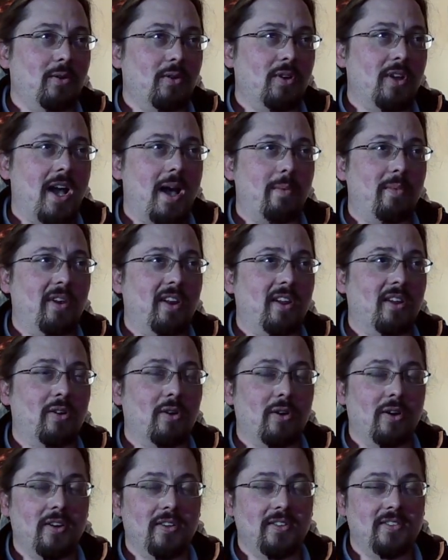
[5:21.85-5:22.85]
common
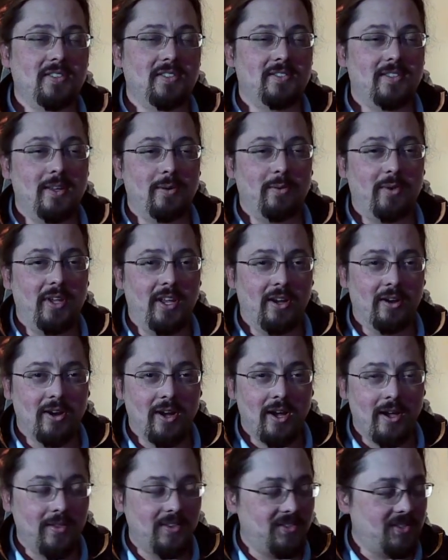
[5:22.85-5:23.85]
occurrences that we hear
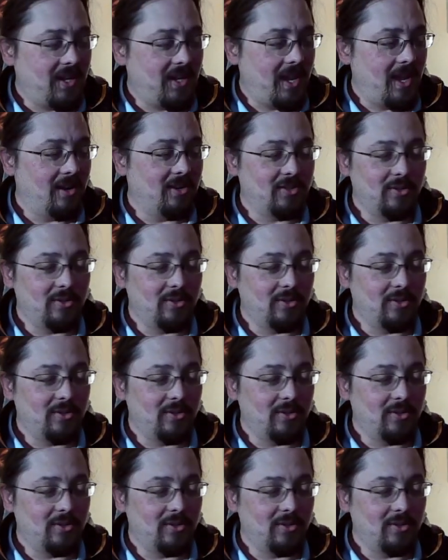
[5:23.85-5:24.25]
on the scanner,